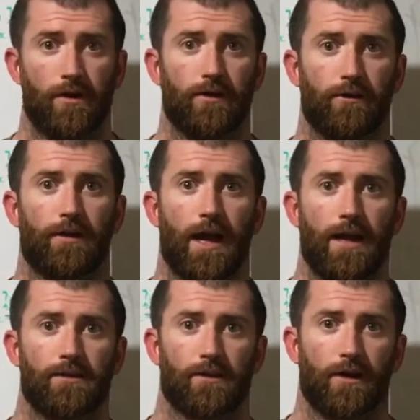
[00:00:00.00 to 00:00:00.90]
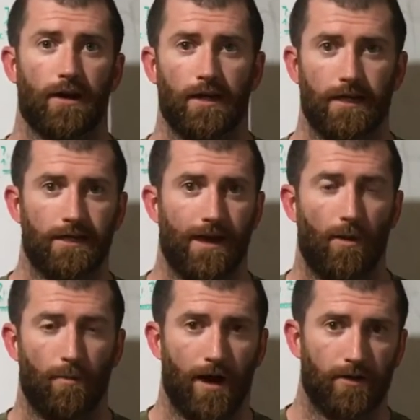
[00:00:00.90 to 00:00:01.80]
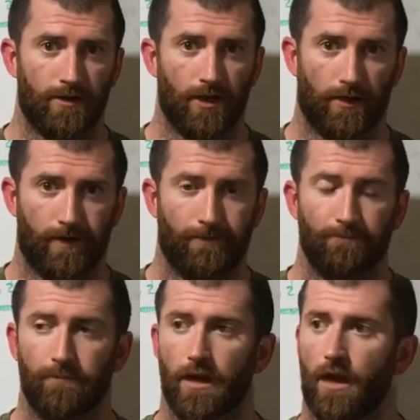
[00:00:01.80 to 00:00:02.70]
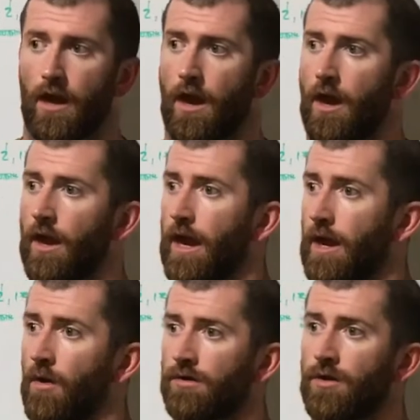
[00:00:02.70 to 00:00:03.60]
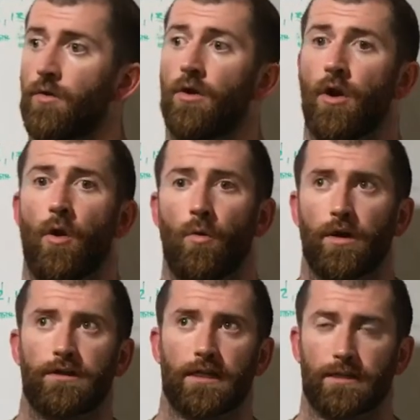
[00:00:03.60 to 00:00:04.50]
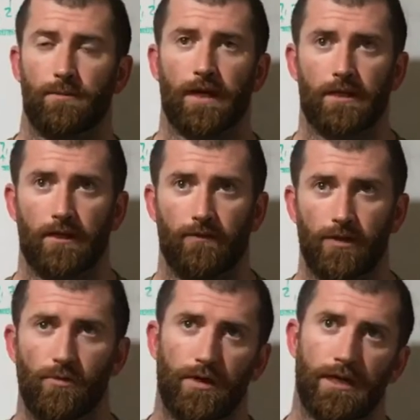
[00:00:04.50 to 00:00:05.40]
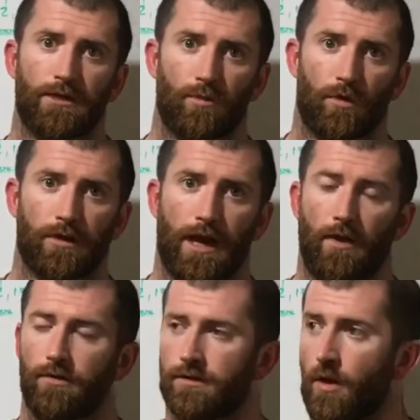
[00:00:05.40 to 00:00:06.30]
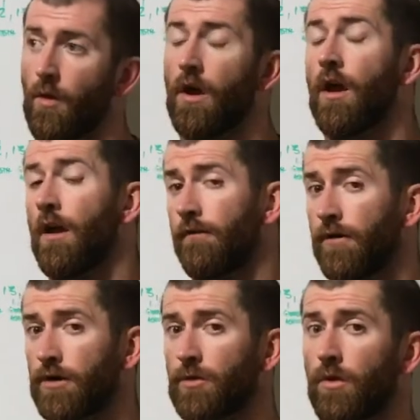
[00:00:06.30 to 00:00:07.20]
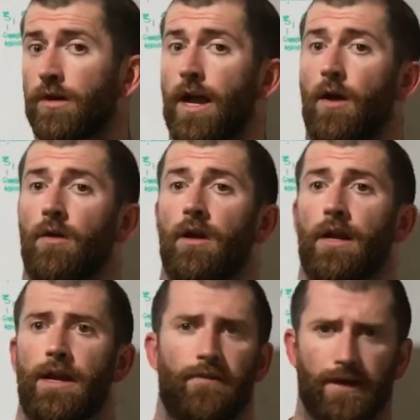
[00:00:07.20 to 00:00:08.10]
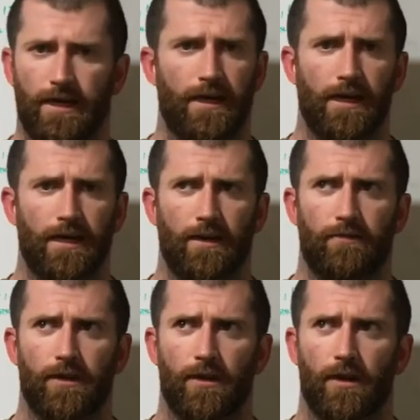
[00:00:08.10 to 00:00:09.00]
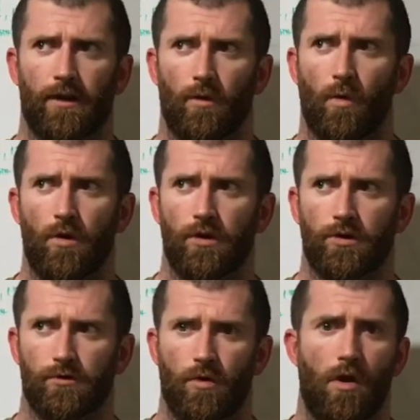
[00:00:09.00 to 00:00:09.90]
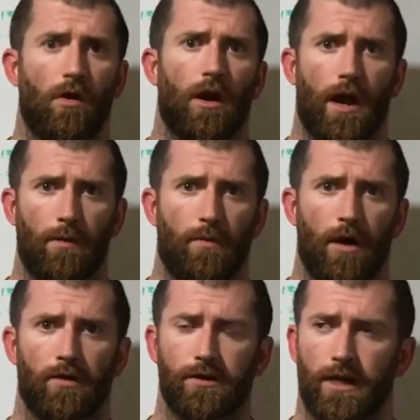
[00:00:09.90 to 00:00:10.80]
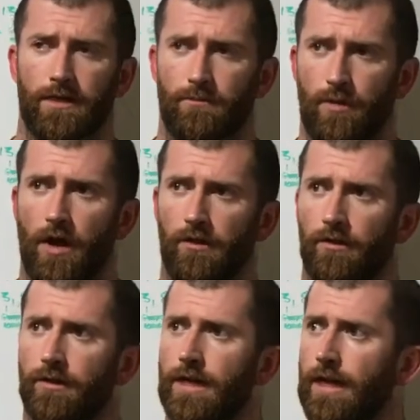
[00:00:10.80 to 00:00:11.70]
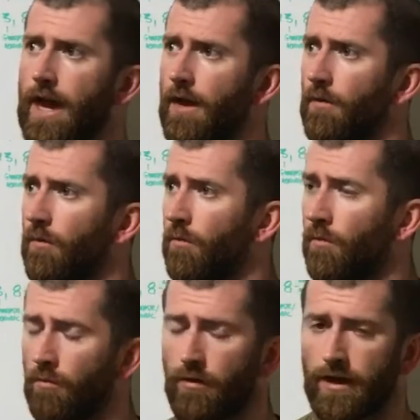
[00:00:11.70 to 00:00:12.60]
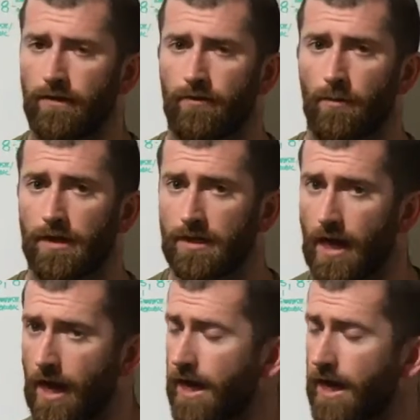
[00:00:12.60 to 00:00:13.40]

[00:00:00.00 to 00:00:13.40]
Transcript: you guys are going to need to help out each other, and also know what's expected of you each workout. So first workout, if I get any of the orders wrong, I apologize, but looking at the information I